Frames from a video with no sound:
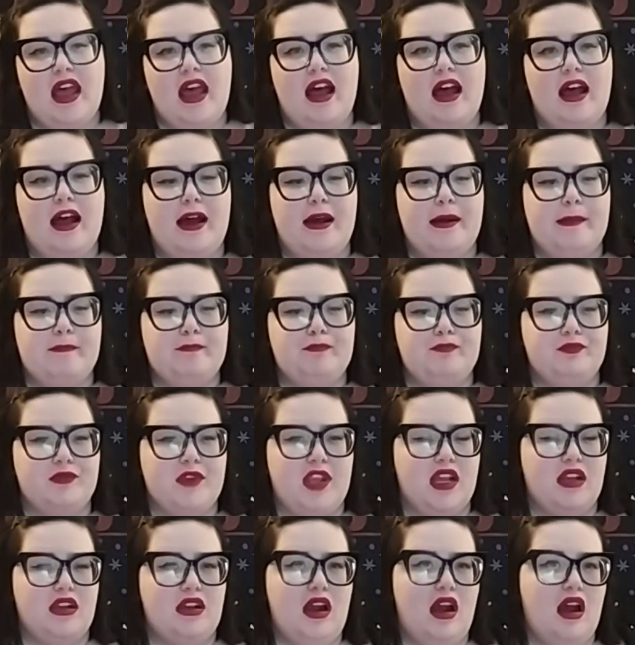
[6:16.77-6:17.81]

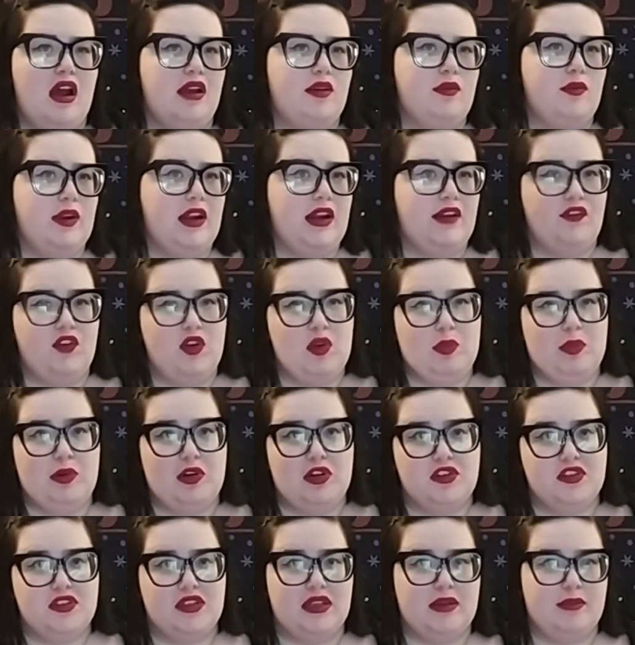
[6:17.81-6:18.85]
God, whatever you
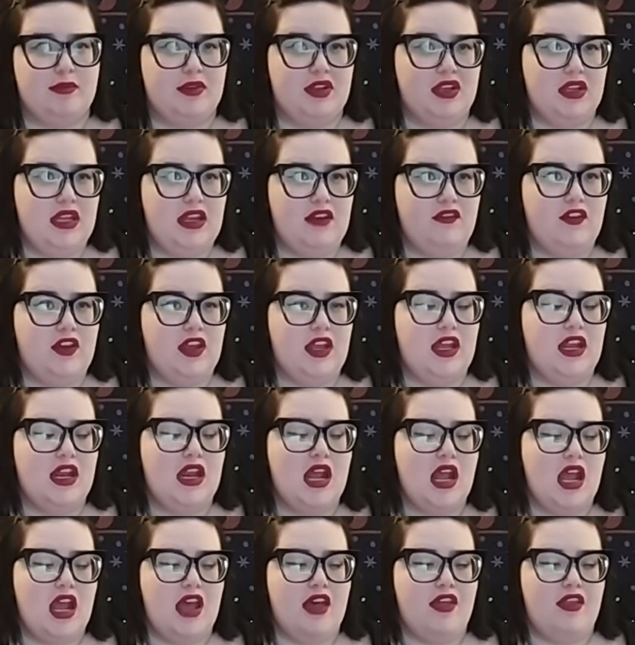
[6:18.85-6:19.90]
personally believe in,
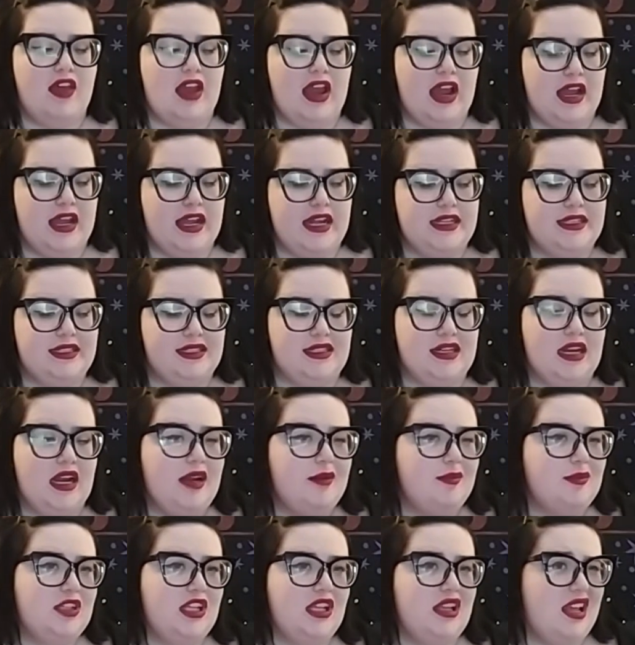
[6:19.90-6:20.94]
that it's
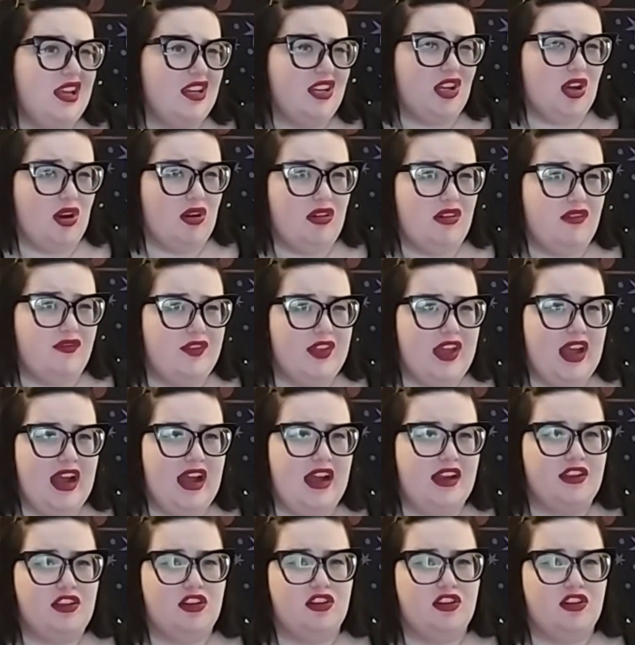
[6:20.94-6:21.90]
time to let go of that.